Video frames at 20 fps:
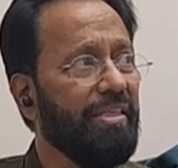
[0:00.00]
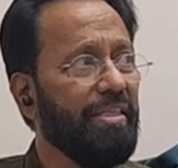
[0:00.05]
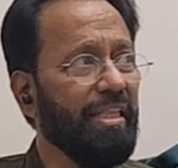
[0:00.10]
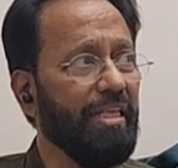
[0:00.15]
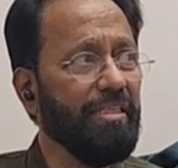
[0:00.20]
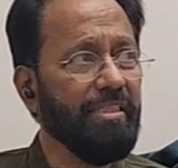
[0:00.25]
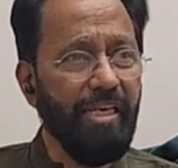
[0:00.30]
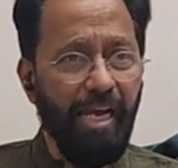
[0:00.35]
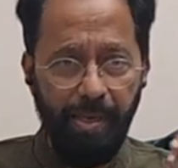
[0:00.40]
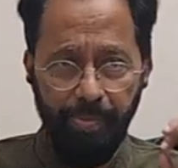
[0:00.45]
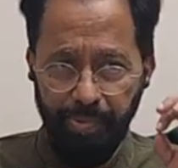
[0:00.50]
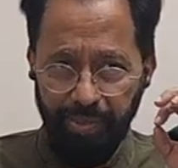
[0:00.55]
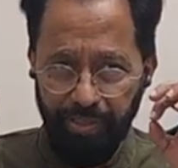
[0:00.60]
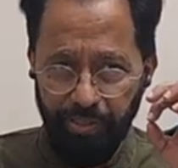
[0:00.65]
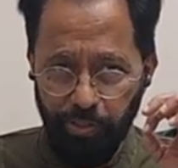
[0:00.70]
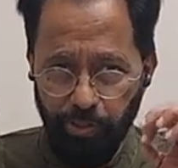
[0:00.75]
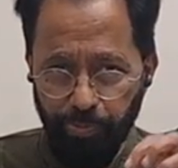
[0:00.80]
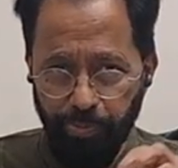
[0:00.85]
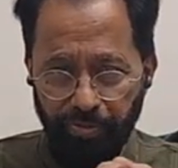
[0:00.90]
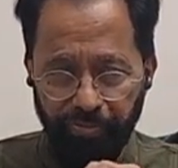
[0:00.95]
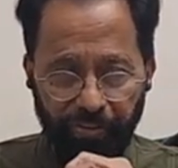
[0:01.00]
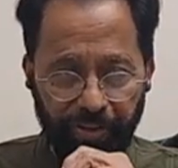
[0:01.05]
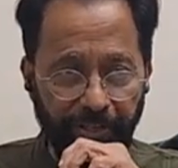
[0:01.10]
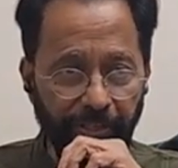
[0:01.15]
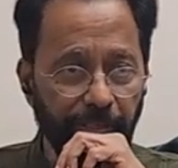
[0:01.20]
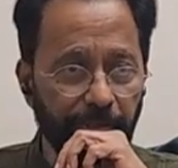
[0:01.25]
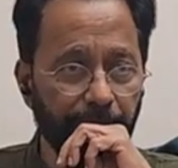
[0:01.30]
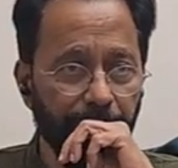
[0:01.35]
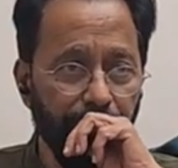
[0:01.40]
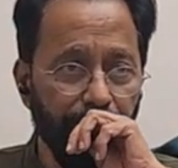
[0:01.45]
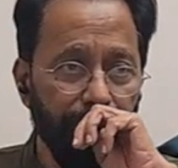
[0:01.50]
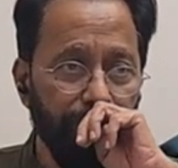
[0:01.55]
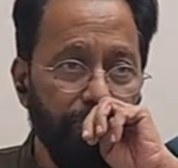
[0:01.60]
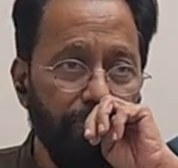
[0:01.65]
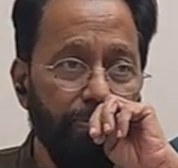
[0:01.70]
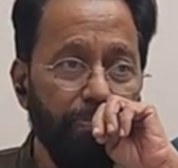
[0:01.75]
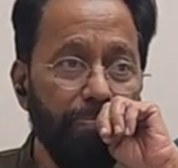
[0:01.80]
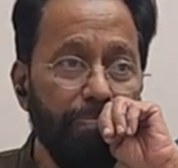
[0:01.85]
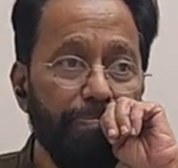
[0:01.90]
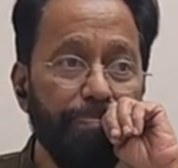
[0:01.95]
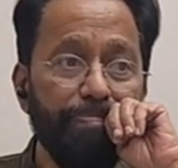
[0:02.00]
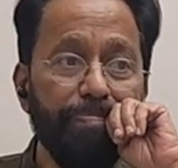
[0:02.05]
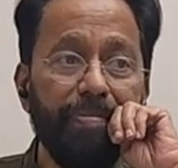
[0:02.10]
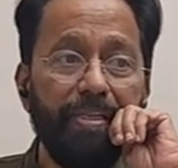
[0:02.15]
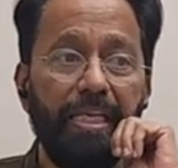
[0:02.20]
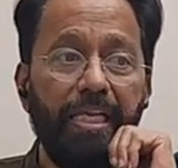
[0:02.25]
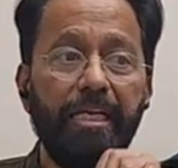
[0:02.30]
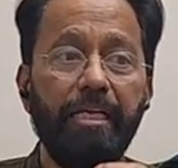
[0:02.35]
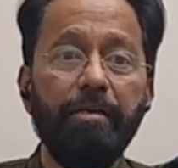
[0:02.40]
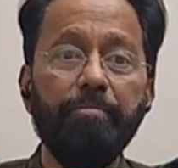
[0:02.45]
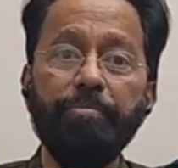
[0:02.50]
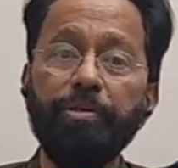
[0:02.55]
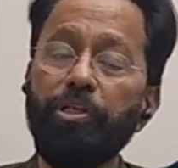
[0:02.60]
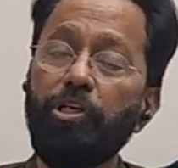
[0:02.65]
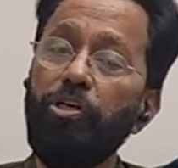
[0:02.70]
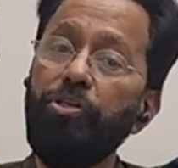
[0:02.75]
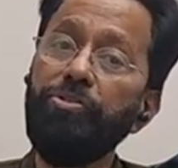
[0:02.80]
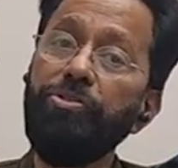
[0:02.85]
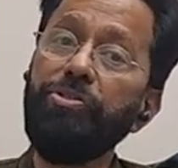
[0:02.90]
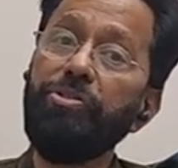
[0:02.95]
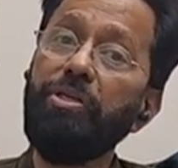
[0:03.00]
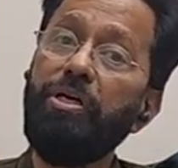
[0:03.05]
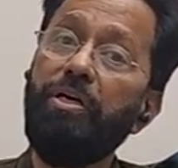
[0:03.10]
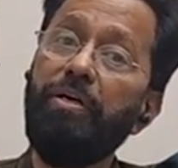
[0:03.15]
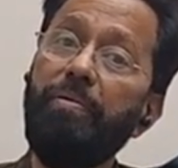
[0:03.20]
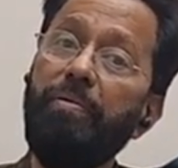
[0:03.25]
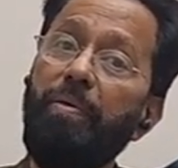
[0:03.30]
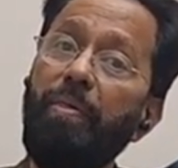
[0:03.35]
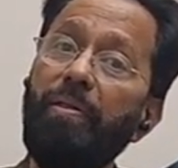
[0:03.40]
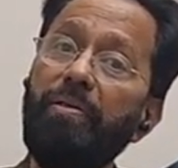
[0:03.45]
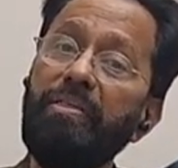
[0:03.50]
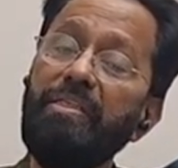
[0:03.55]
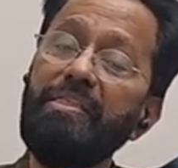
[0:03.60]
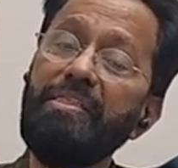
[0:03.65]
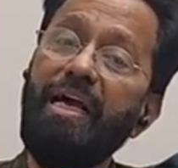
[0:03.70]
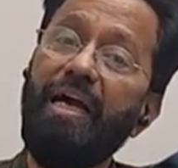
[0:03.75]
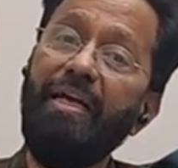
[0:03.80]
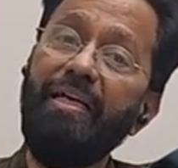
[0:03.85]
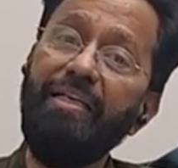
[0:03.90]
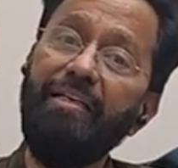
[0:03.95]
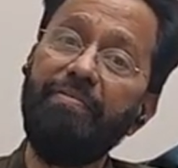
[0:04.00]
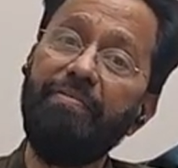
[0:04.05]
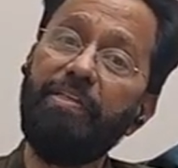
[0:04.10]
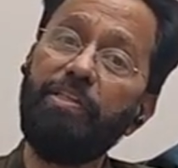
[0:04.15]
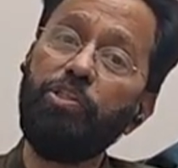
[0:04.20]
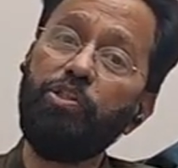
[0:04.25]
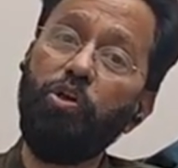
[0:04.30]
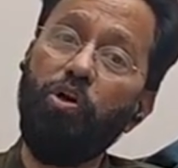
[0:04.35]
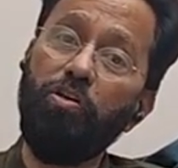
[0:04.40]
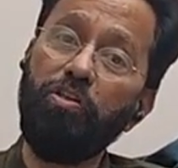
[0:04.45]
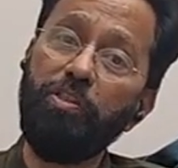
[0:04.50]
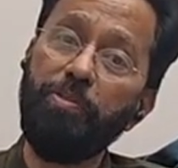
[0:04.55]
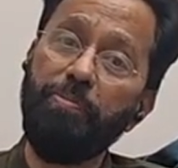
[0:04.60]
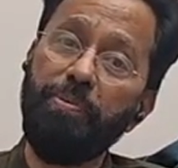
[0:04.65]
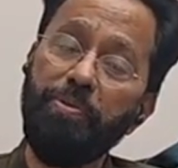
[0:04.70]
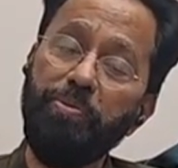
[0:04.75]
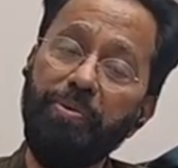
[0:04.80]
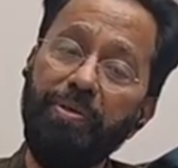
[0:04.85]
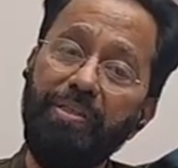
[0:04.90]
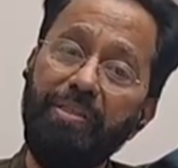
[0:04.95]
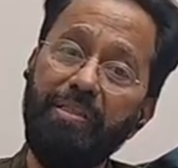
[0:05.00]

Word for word: The timing is perfect because uh, there's a high level talks between